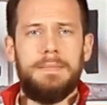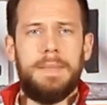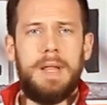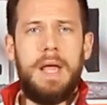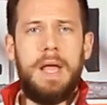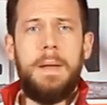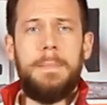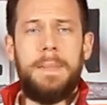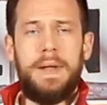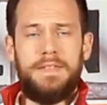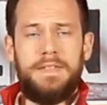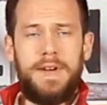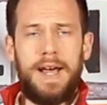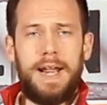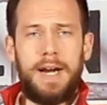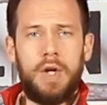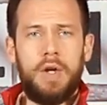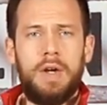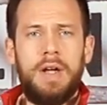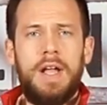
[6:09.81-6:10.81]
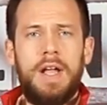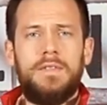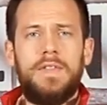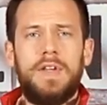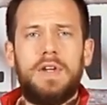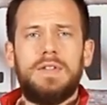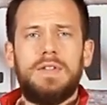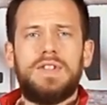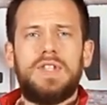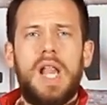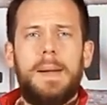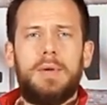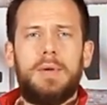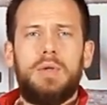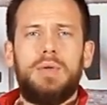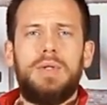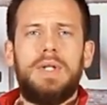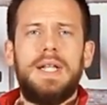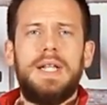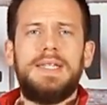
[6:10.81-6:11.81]
To do this, we recommend
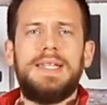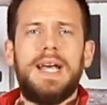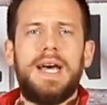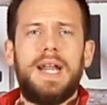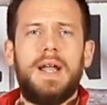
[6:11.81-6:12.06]
using wheel